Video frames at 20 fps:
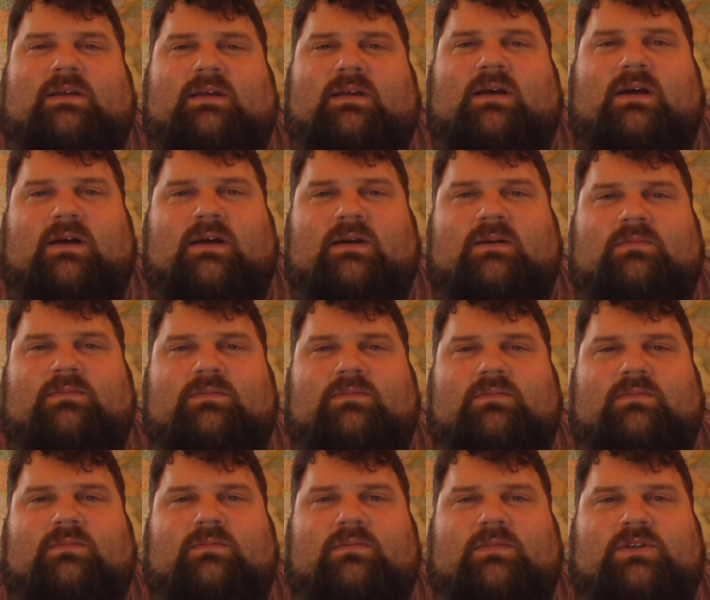
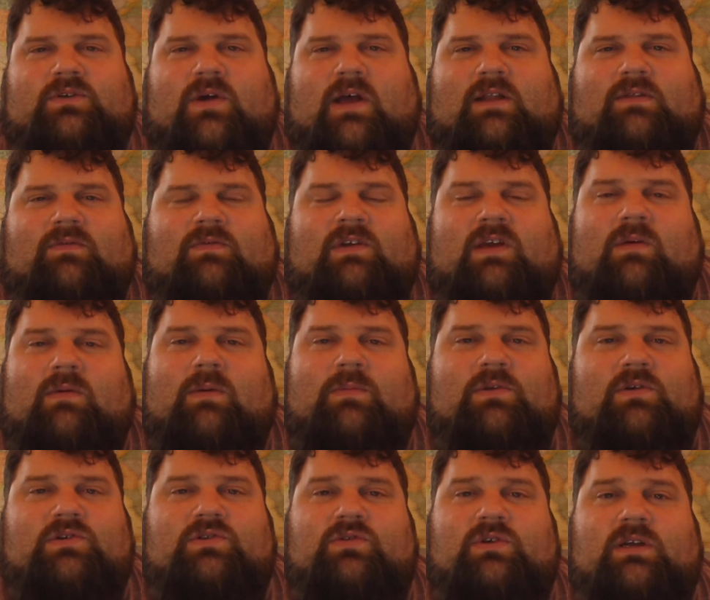So I had to give up
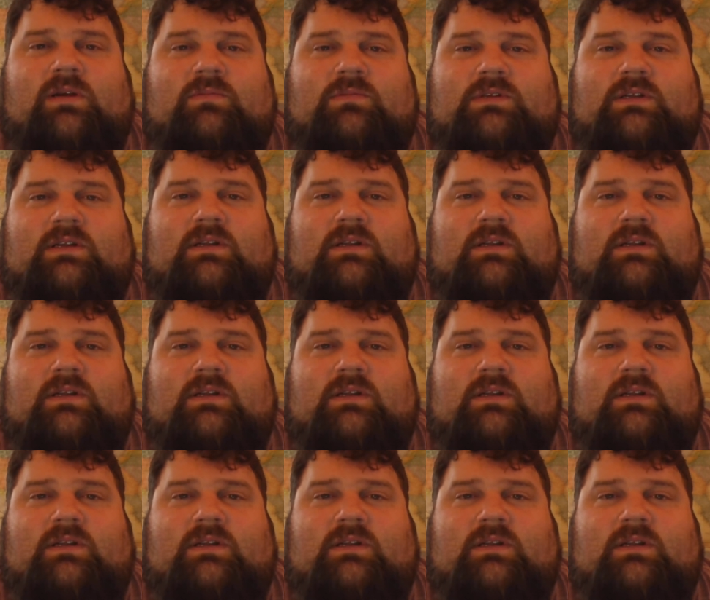those dreams,